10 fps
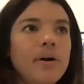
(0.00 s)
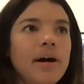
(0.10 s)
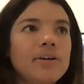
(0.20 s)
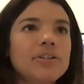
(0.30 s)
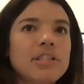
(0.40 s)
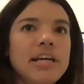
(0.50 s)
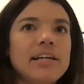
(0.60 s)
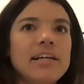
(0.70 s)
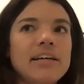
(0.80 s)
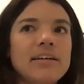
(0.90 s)

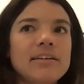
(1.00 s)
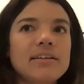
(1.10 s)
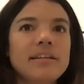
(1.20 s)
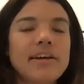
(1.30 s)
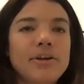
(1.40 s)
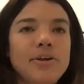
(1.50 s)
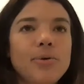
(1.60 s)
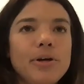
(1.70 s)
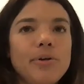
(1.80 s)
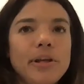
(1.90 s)
understanding that you
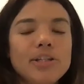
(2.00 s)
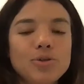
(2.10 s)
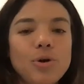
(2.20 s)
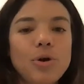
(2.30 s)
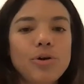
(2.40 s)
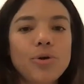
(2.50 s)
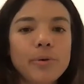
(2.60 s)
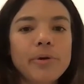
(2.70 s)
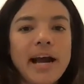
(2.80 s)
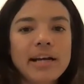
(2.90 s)
can only control your
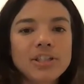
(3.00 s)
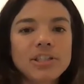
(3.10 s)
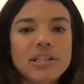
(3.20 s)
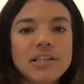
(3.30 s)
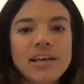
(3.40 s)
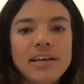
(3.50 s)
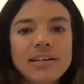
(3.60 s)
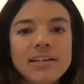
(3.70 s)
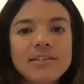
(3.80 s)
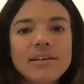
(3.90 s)
reaction to
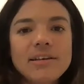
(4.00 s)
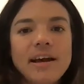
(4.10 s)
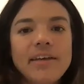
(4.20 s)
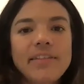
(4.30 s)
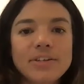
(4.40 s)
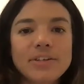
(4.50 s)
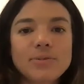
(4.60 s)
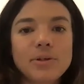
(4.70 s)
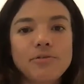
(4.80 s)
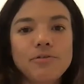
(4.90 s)
things and that's what you
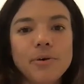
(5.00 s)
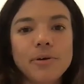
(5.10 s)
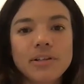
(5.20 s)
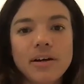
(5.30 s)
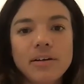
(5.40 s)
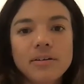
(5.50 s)
should focus on